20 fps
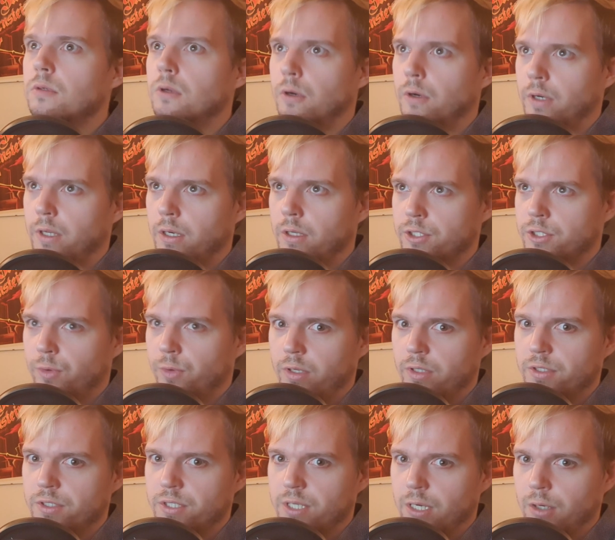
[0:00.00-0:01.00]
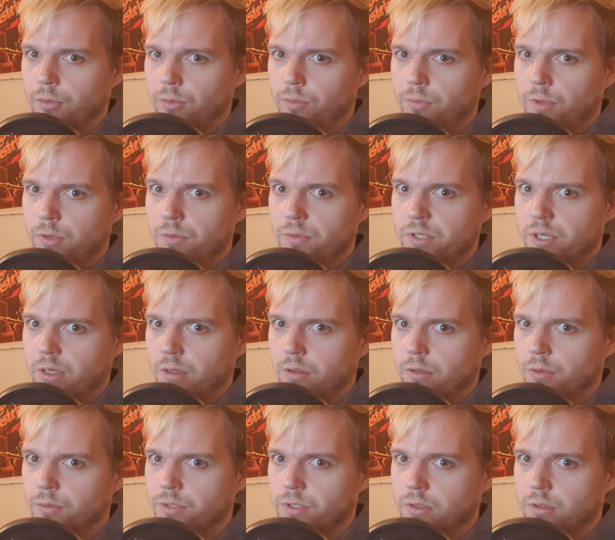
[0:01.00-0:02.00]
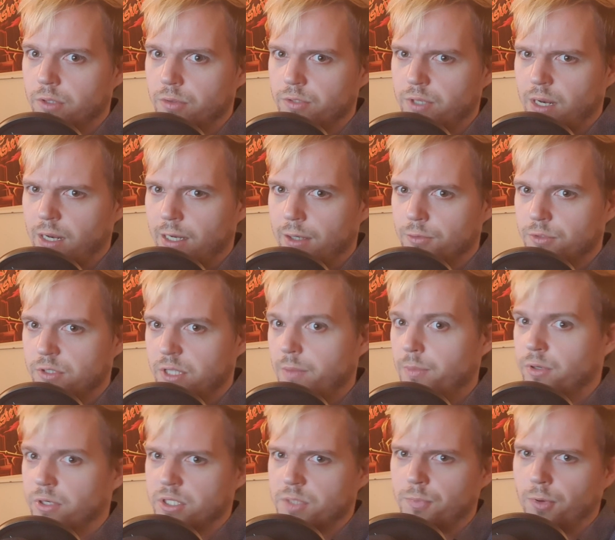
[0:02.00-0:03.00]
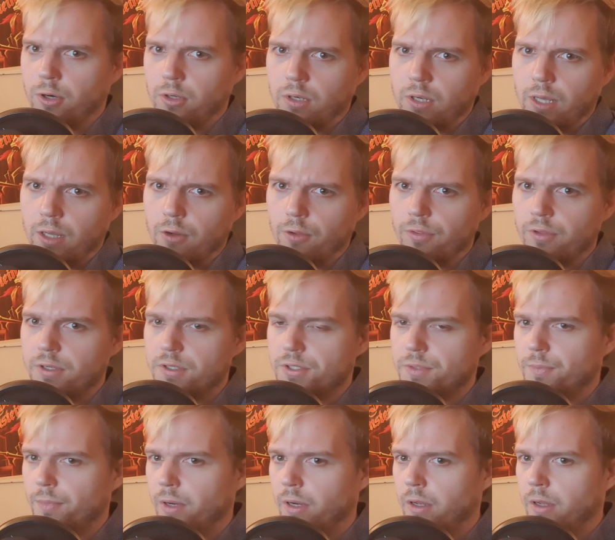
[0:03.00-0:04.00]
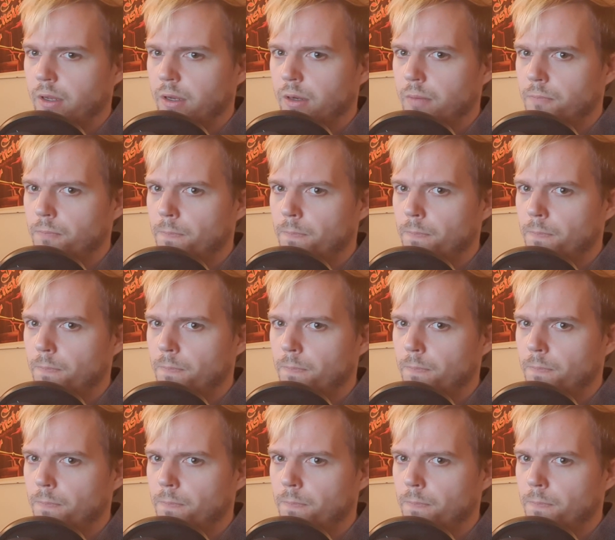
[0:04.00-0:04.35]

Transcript: or Illustrated Sound Music, those clowns, they put a spotlight on this by